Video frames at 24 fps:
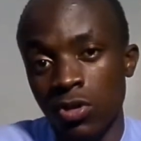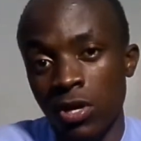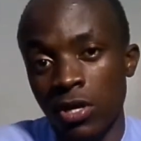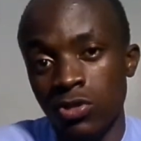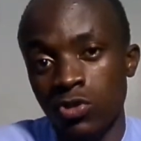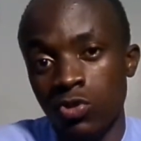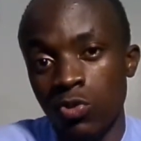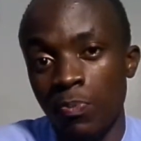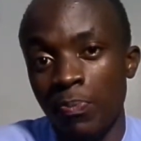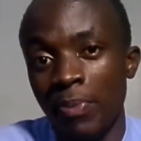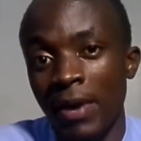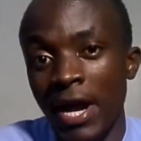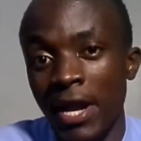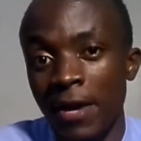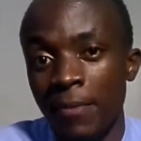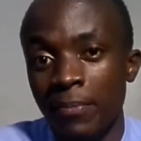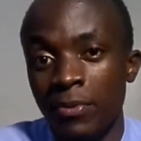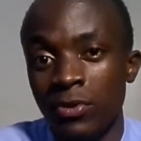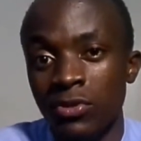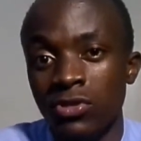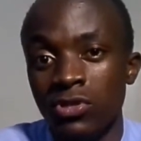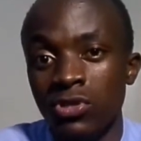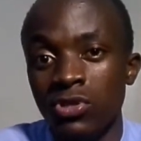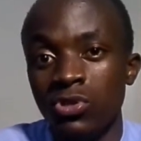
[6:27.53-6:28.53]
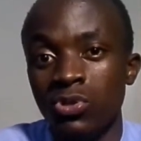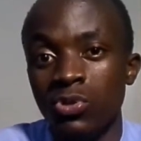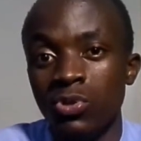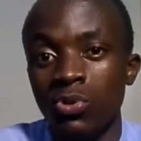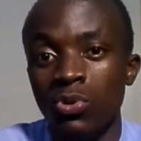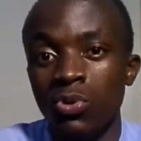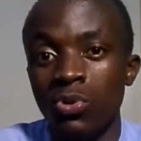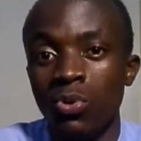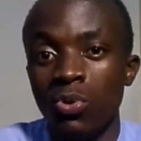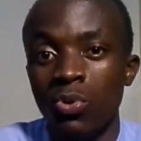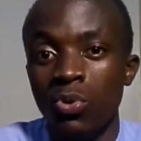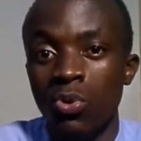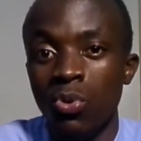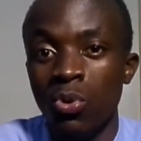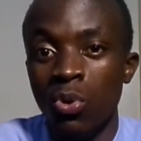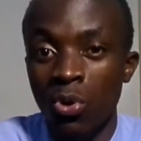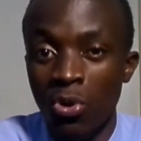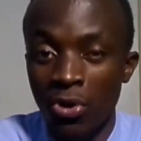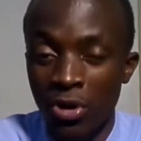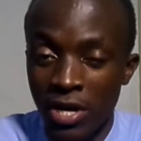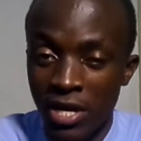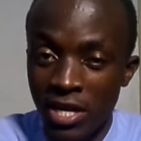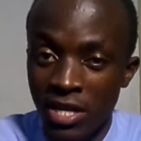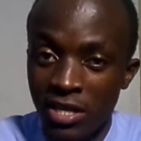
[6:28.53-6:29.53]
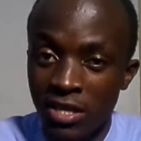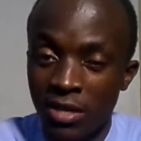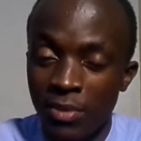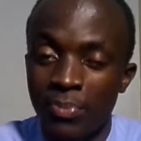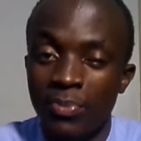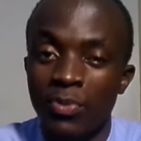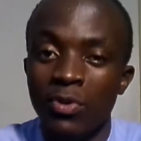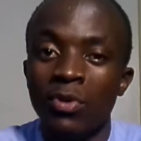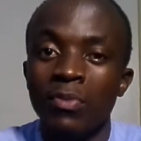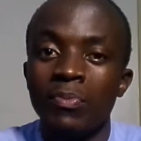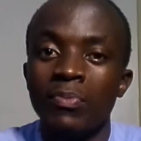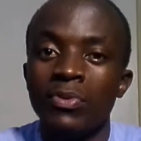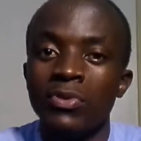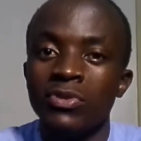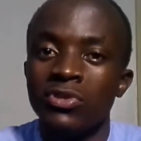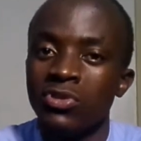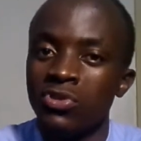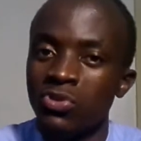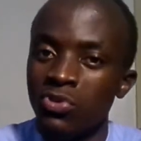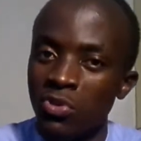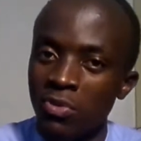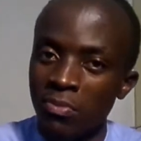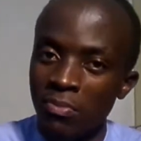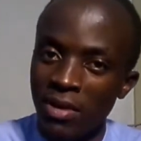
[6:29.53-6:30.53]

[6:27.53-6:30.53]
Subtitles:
supine position nor in the prone position,